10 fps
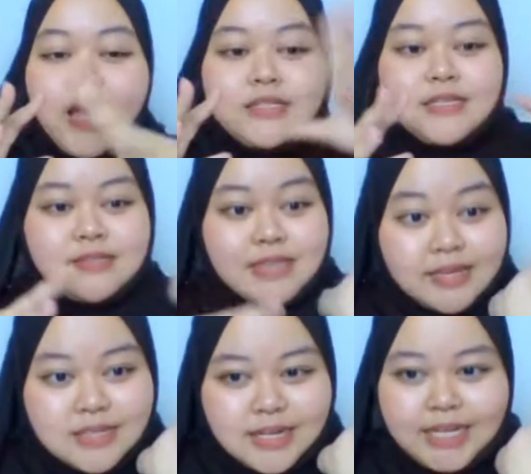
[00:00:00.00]

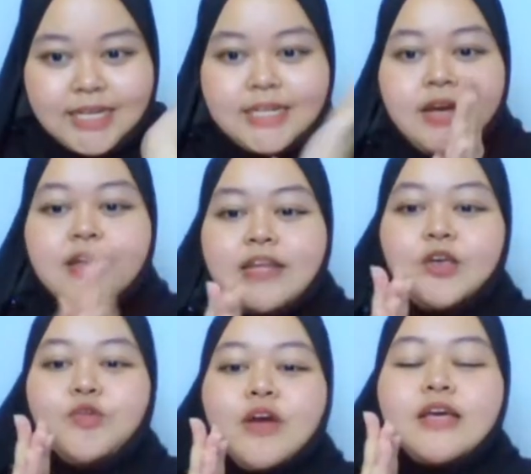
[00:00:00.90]
exercise earlier that
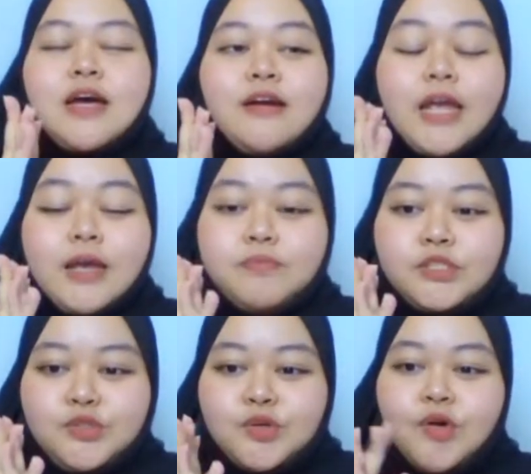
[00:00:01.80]
you guys are able
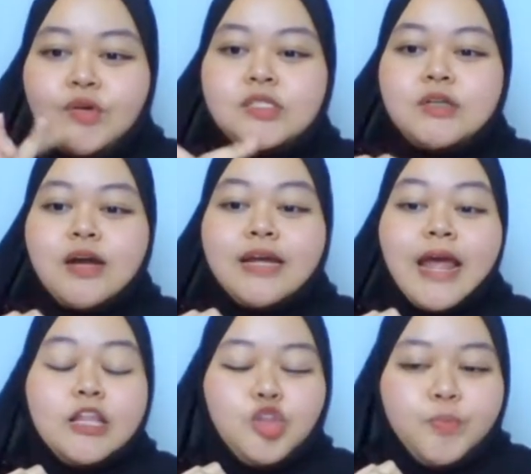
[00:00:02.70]
to construct an
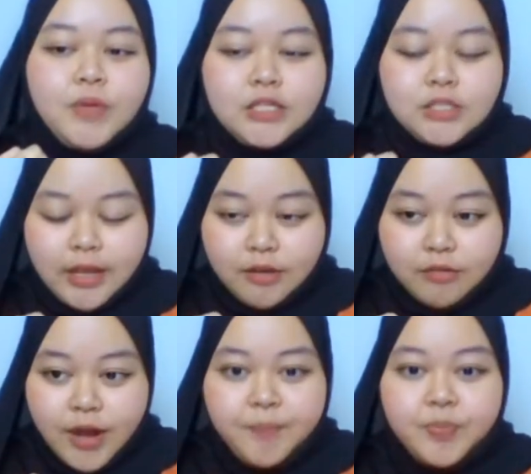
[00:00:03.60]
atomic
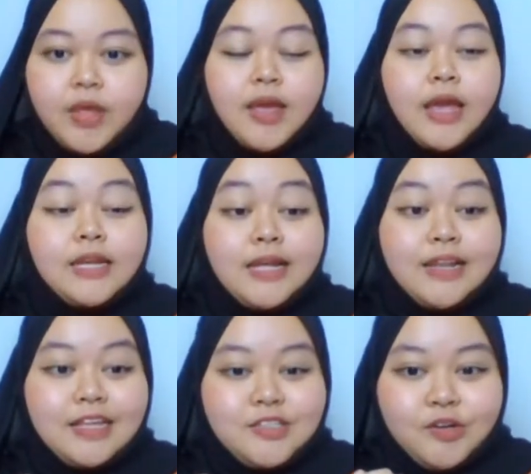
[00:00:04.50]
diagram and
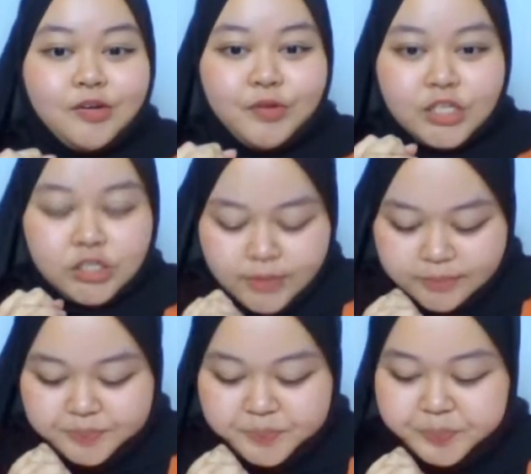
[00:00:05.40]
electron
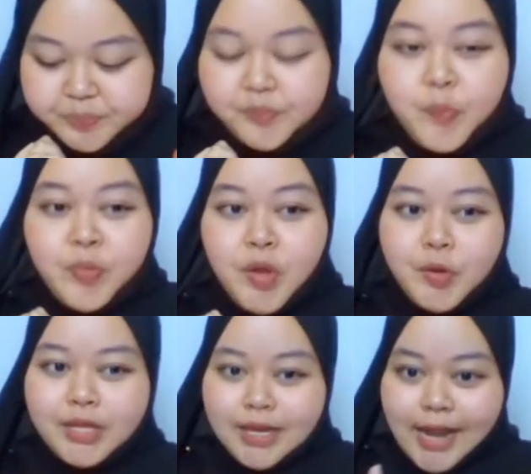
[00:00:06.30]
arrangement.
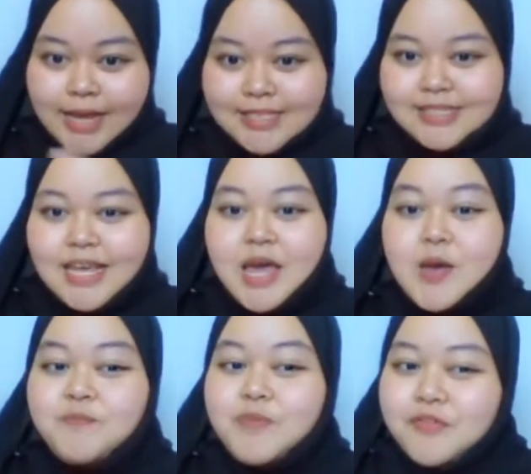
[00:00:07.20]
Okay class,
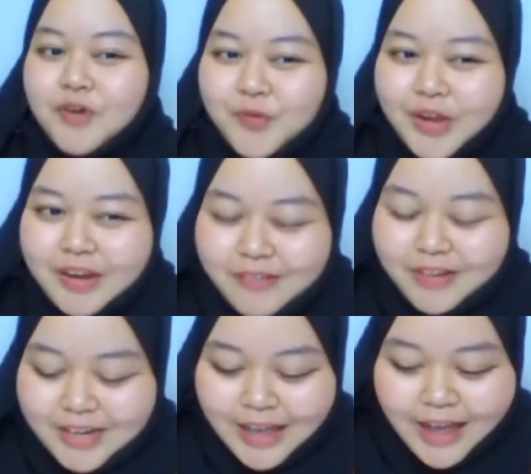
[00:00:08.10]
before we
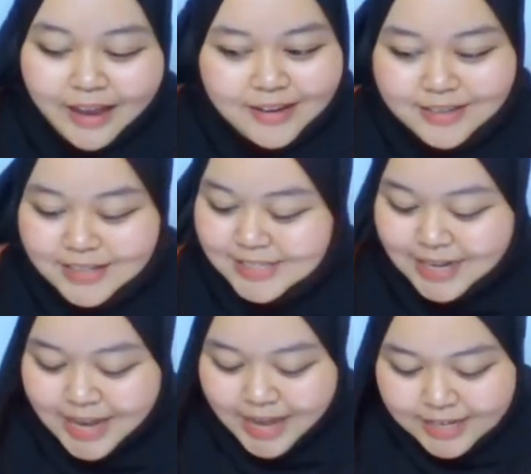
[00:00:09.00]
really ended this
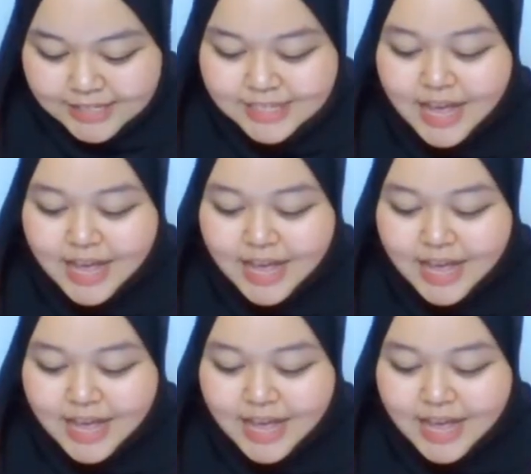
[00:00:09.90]
class,